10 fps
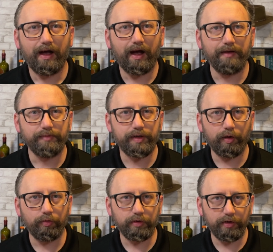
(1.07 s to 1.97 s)
I'm
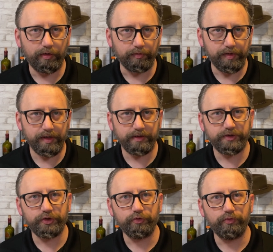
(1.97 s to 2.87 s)
so close
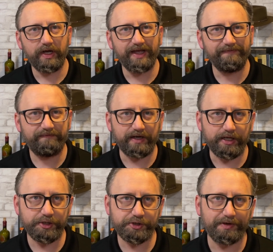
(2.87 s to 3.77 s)
to a
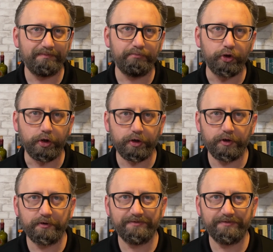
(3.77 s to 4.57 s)
finished book.